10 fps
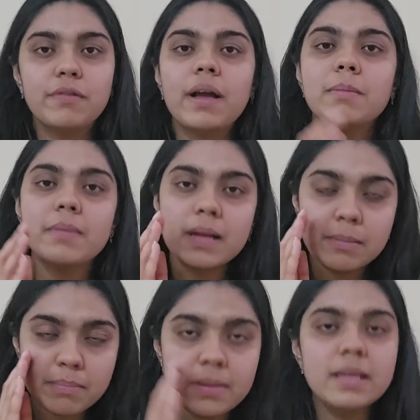
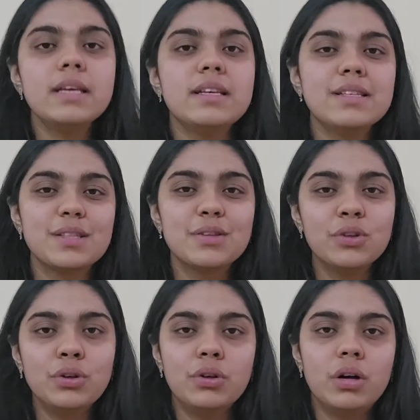NBME is
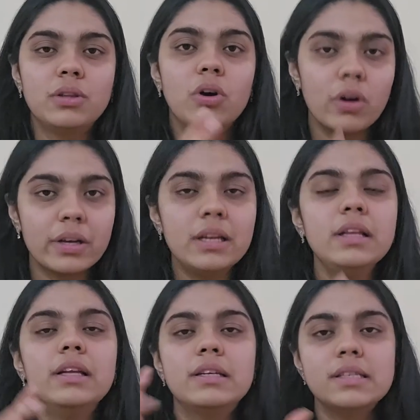the authority
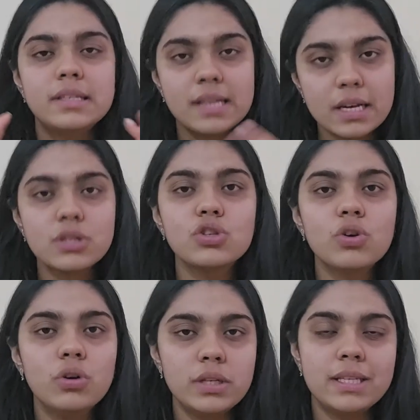that sets
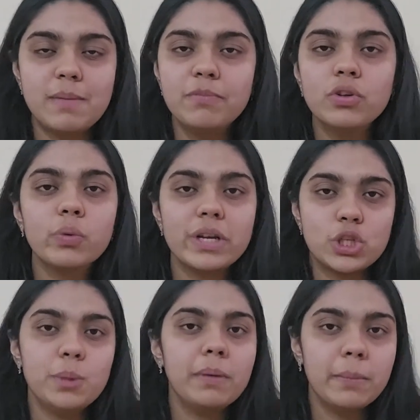your step one
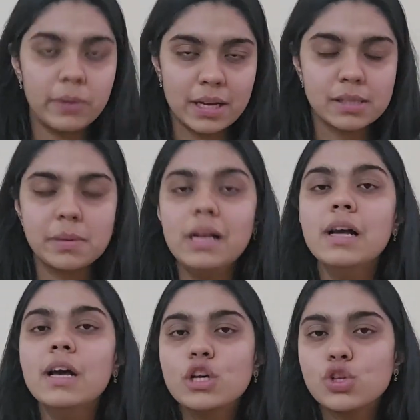question paper as well.
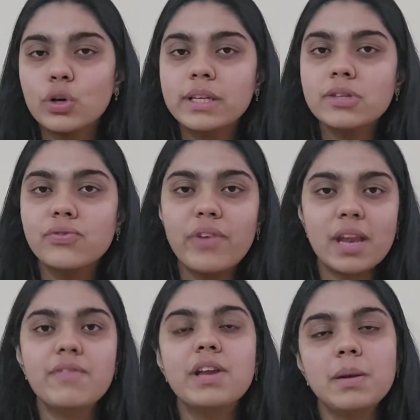So it is
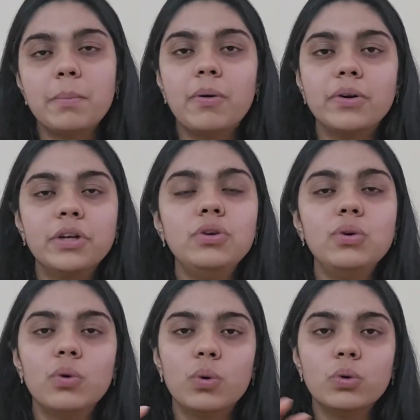very, very important to
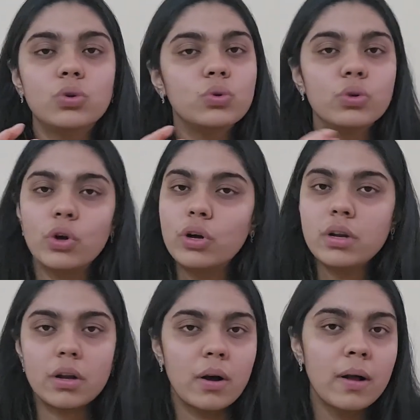go through your
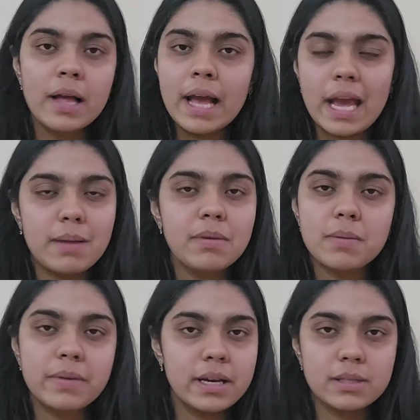
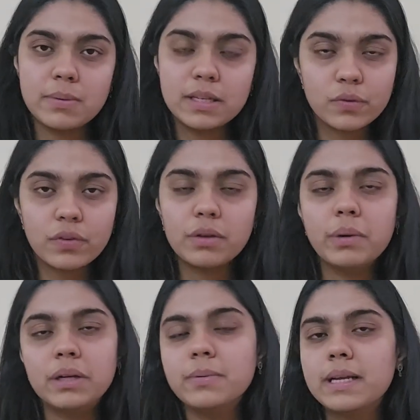NBME as well as Free
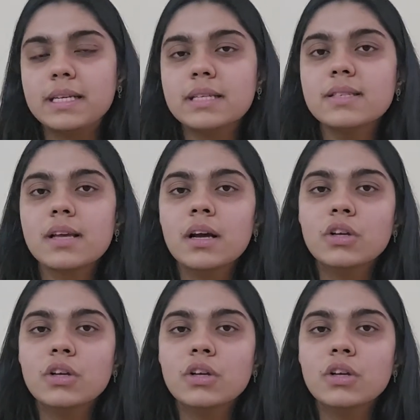120s.